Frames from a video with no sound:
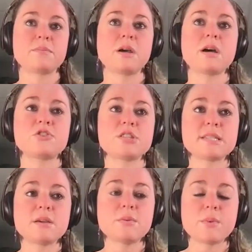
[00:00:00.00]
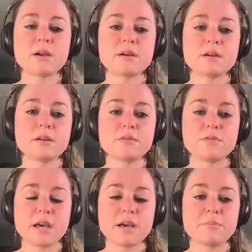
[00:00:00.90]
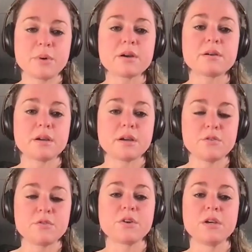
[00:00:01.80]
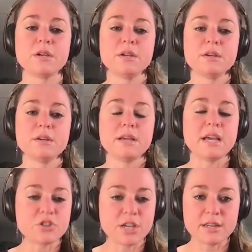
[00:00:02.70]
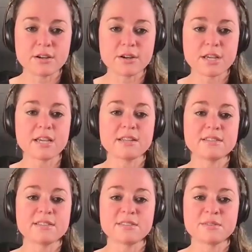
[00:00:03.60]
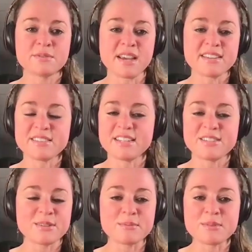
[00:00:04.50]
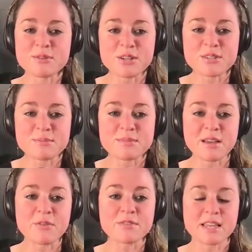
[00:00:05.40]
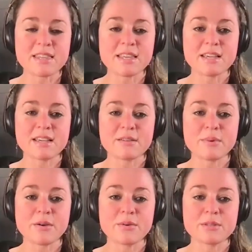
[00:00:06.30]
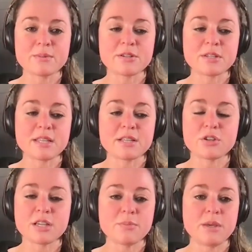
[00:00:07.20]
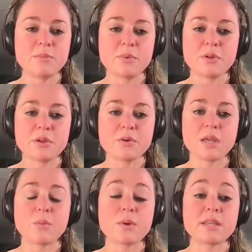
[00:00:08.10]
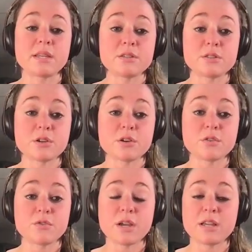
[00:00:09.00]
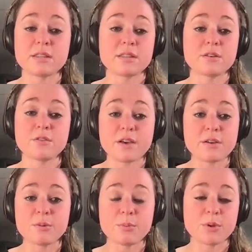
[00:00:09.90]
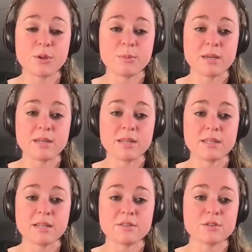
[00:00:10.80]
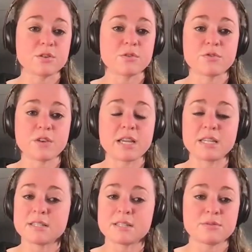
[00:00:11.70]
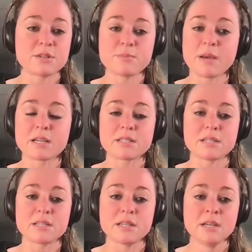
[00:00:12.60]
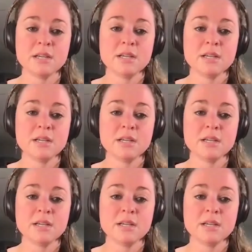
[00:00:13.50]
consciously aware of that part of educating our kids, right? Teaching them to trust themselves, I think, about especially like tricky people or like what they deserve, right? That they're a valuable human and they deserve kindness and respect. And